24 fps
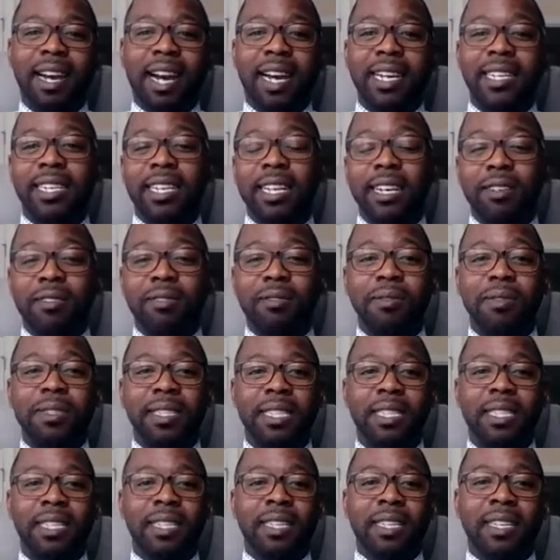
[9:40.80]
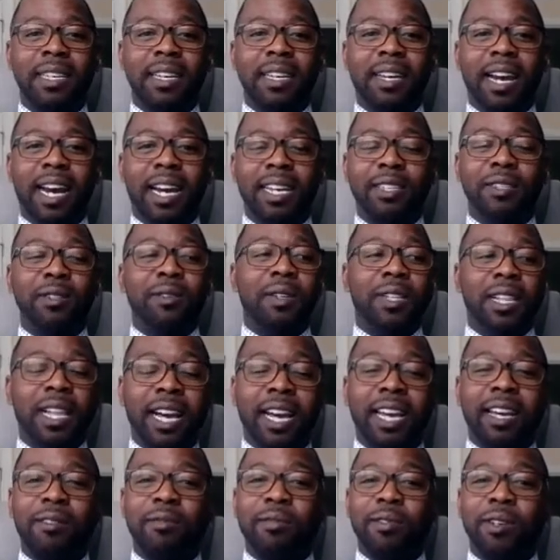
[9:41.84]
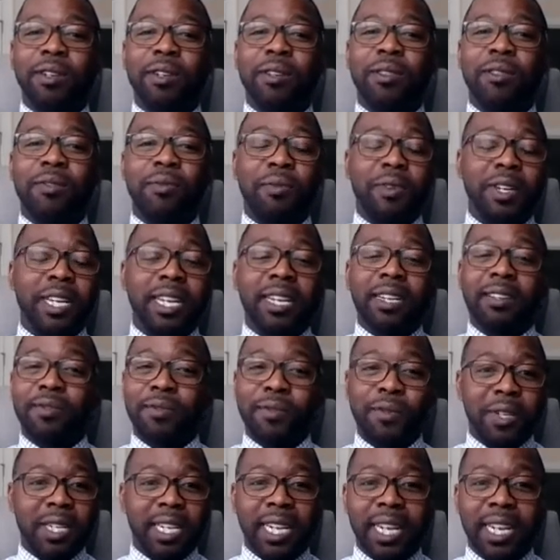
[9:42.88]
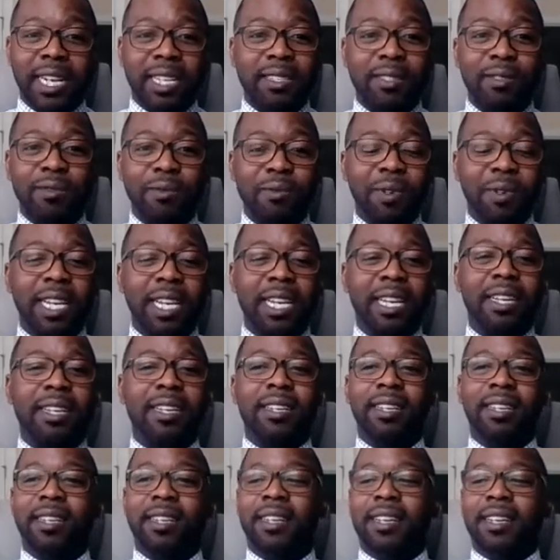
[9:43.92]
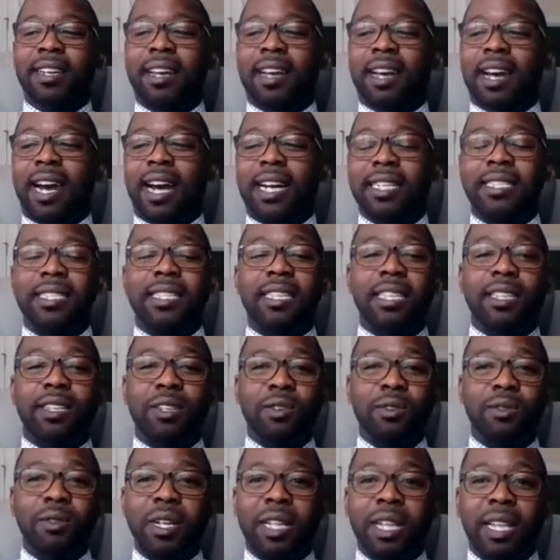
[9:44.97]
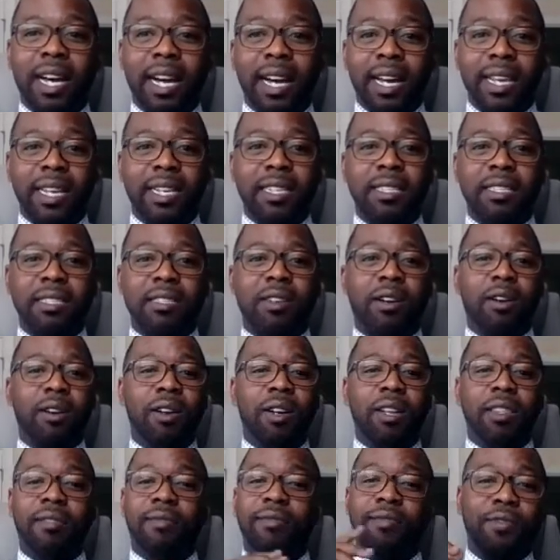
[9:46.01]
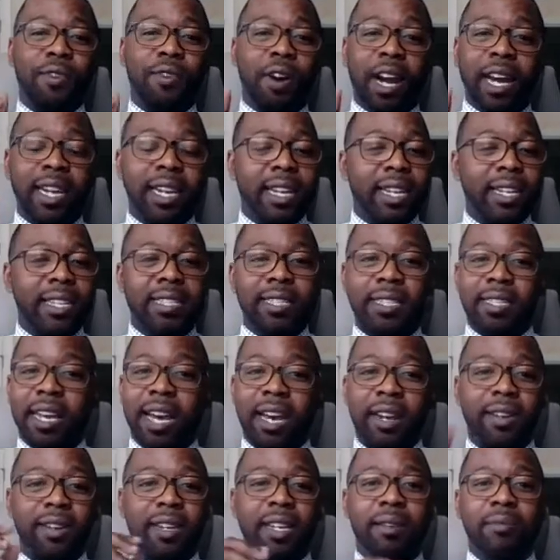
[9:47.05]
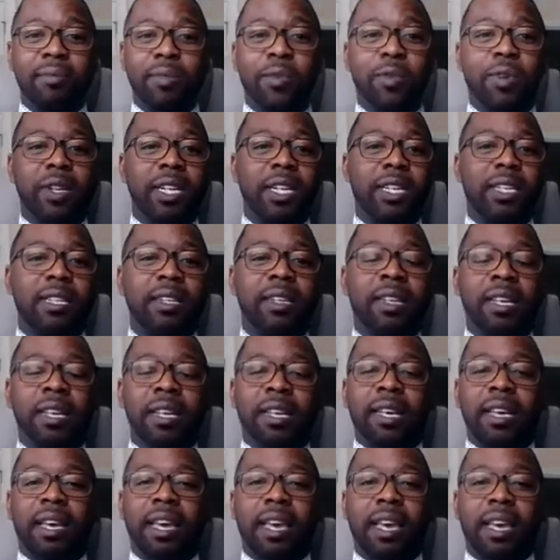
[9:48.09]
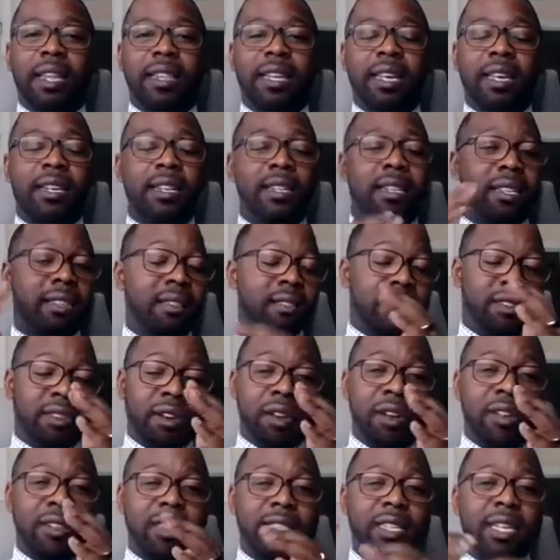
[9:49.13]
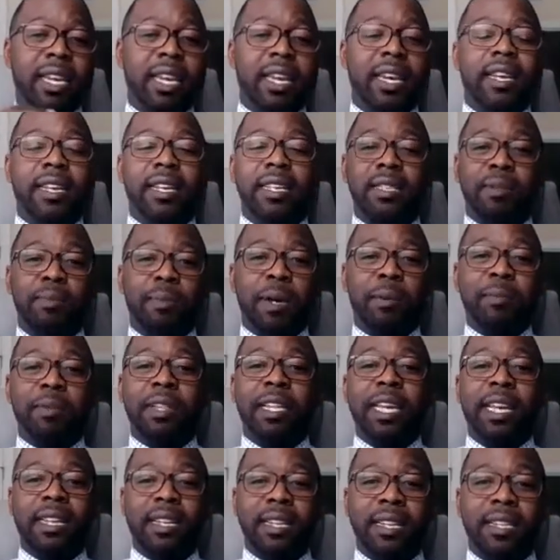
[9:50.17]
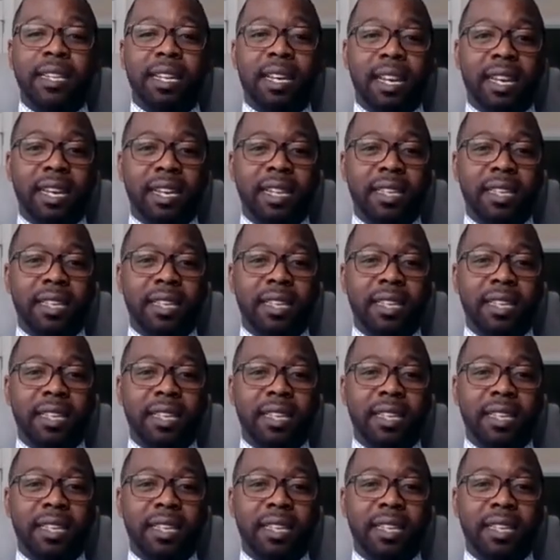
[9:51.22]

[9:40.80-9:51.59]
I don't. I do client work 3 to 4 days a week. I see new clients on Friday and Saturday morning, and then Thursday is my planning day,